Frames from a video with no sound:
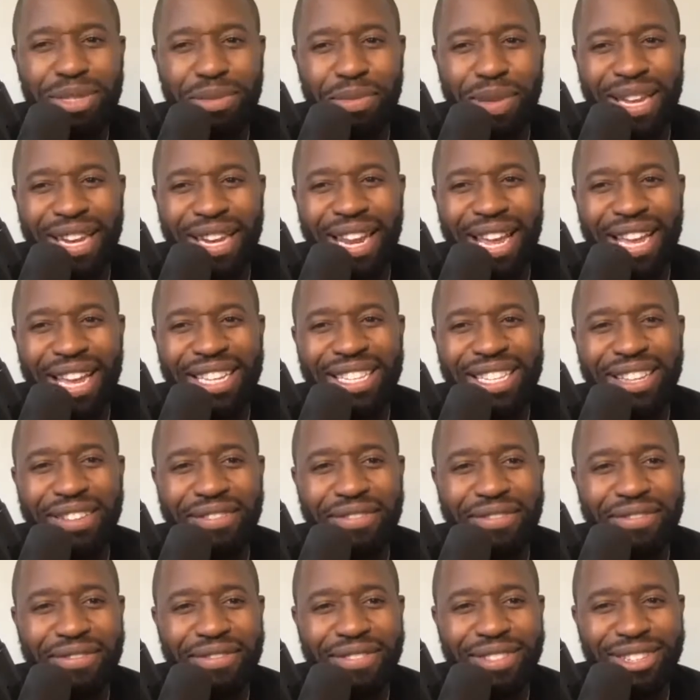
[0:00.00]
that was a bit
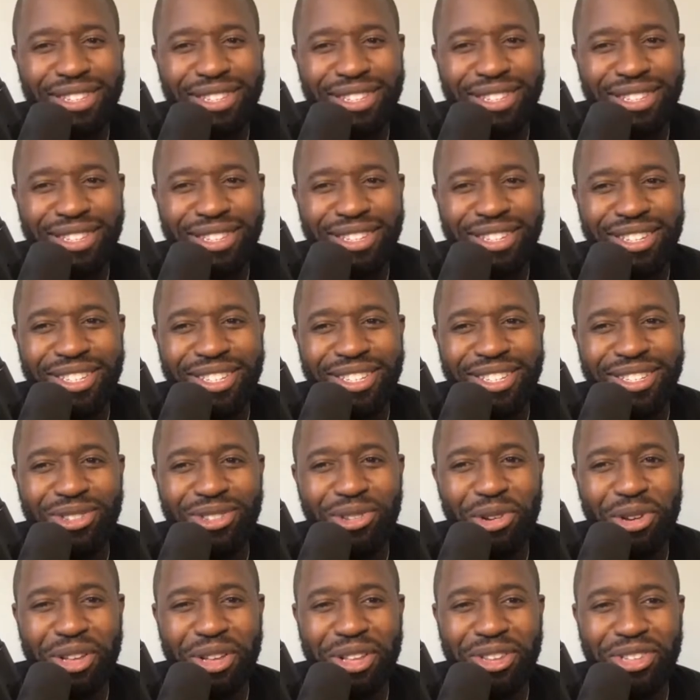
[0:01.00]
negative. You just
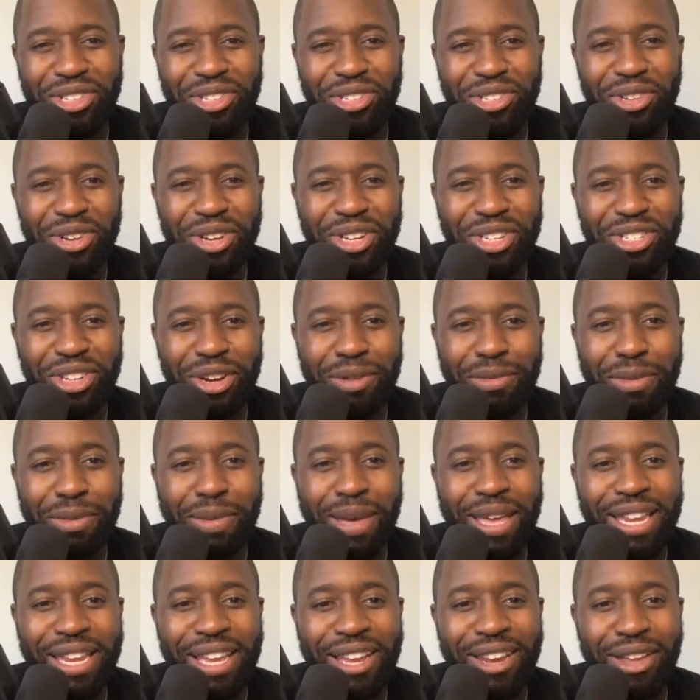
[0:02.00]
took a dream and
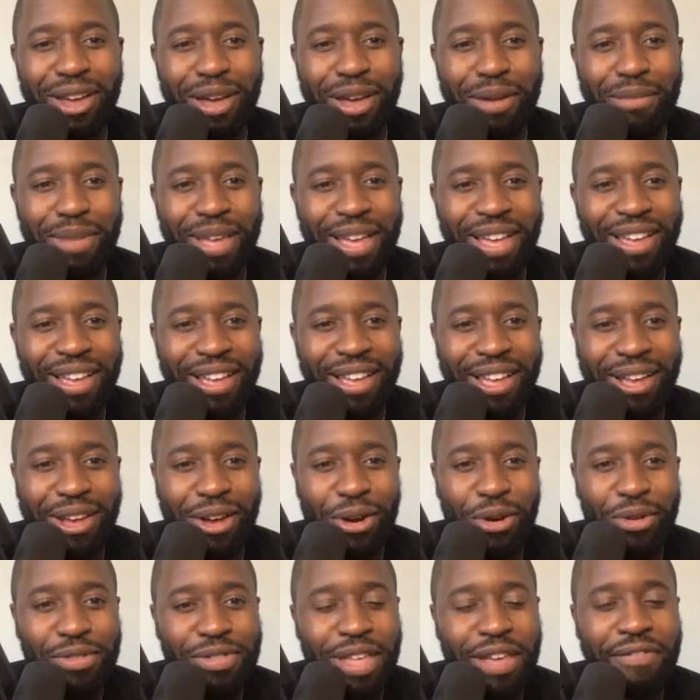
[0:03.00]
made it a nightmare.
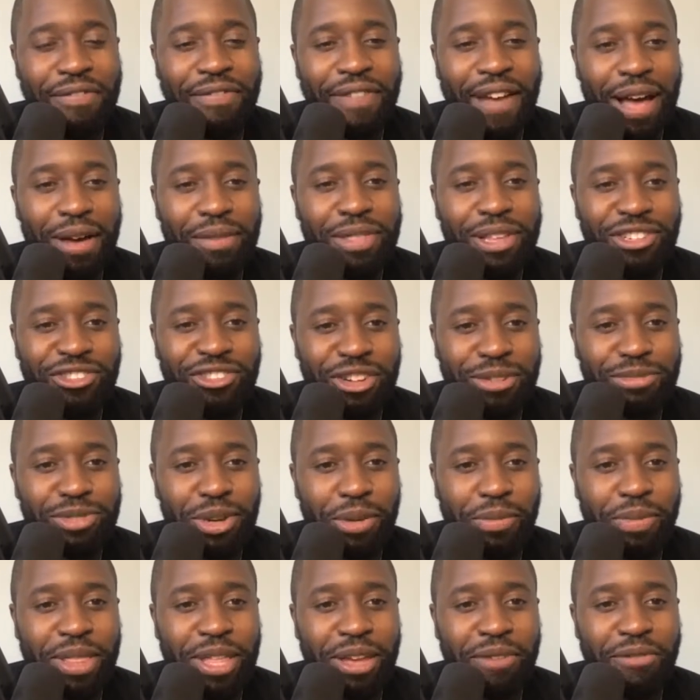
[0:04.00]
They found the dream
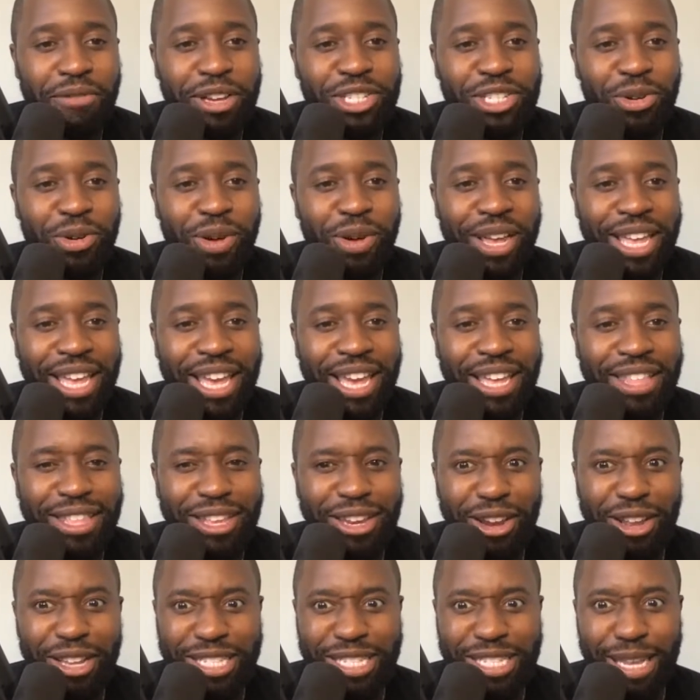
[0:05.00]
job and they're enjoying it. And then
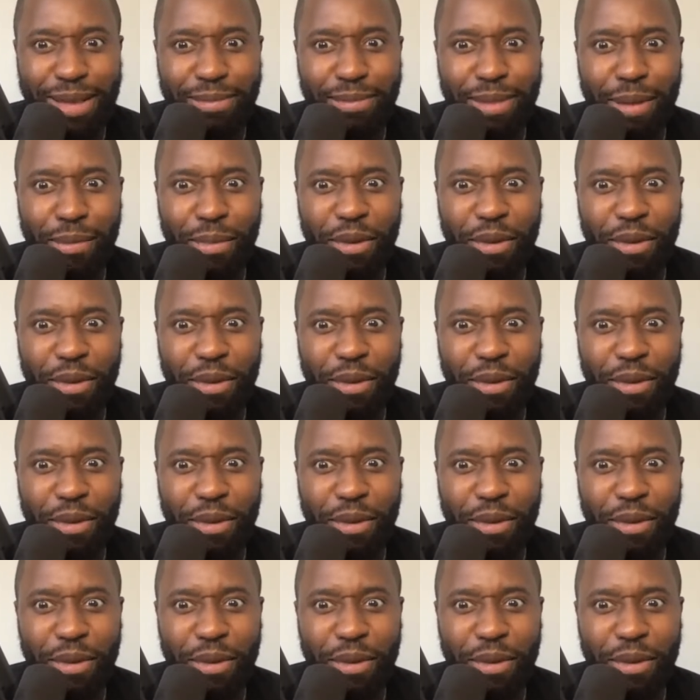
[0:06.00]
you're like, step number